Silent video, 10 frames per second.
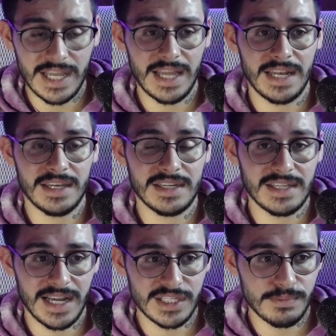and
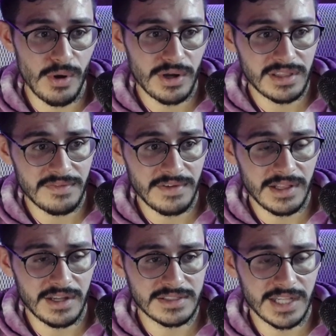I spoke in
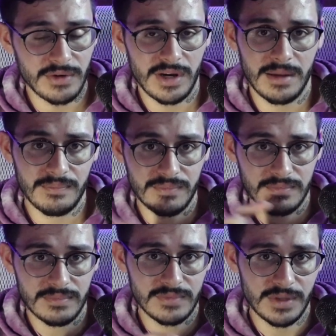the Telegram
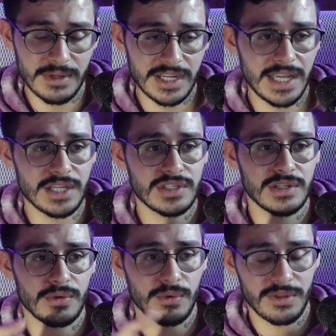
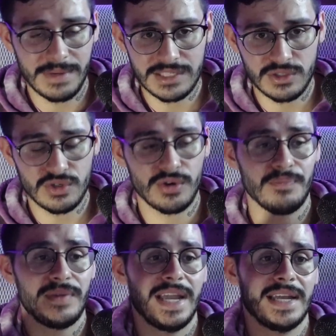communication or the
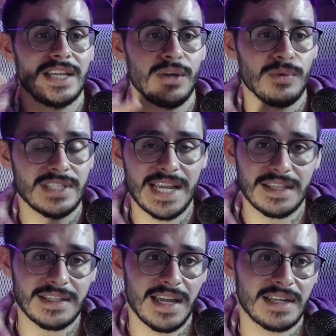messenger, and it would take
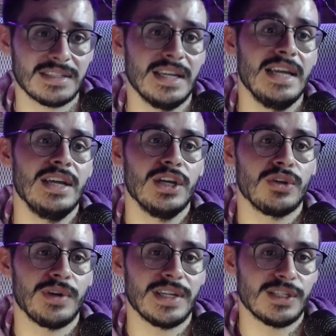the text,
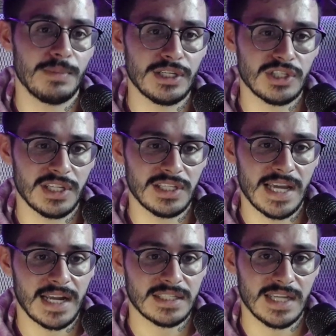create a speech to
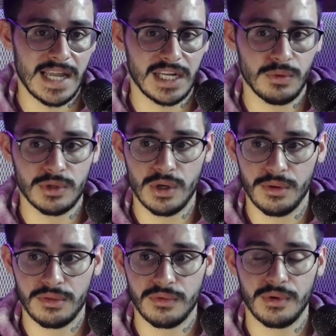text, and it would
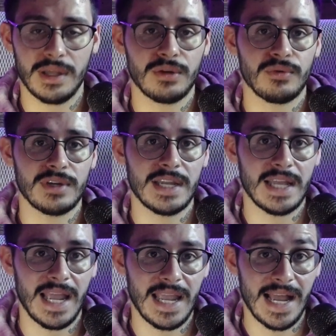go through and
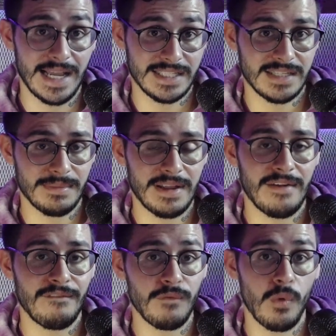create a estimate
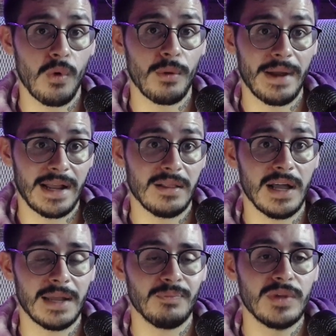for my
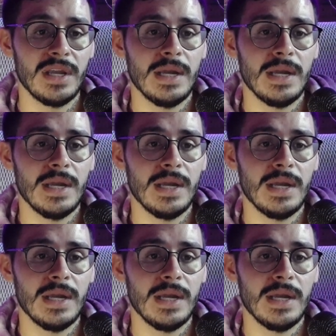client.